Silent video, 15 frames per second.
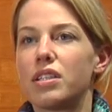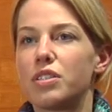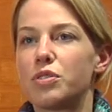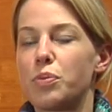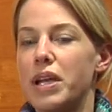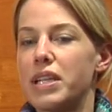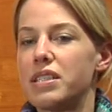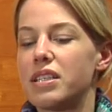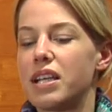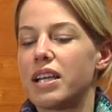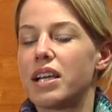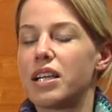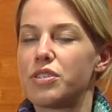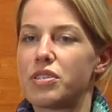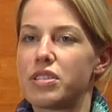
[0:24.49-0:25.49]
and
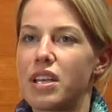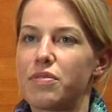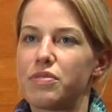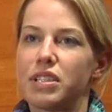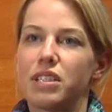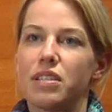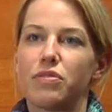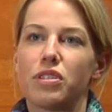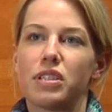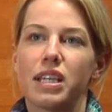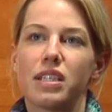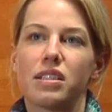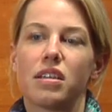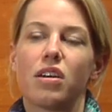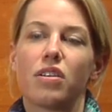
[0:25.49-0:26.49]
29 countries have delivered
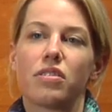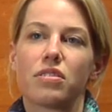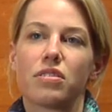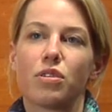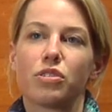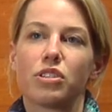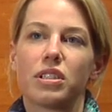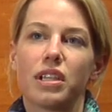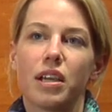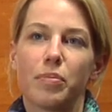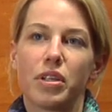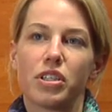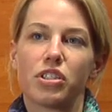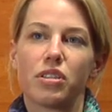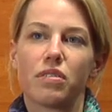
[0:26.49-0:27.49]
data on the social
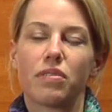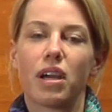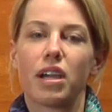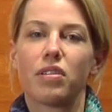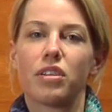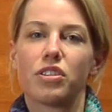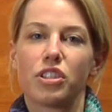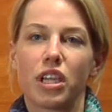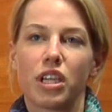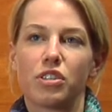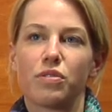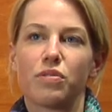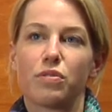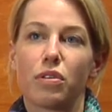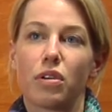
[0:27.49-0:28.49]
dimension of higher
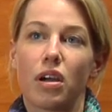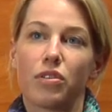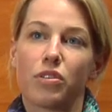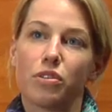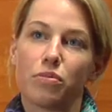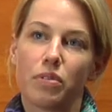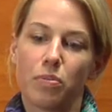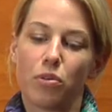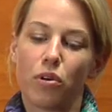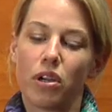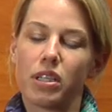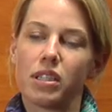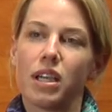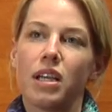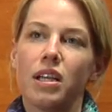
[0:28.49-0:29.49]
education for our new
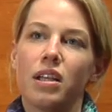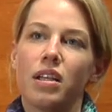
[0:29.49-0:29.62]
report,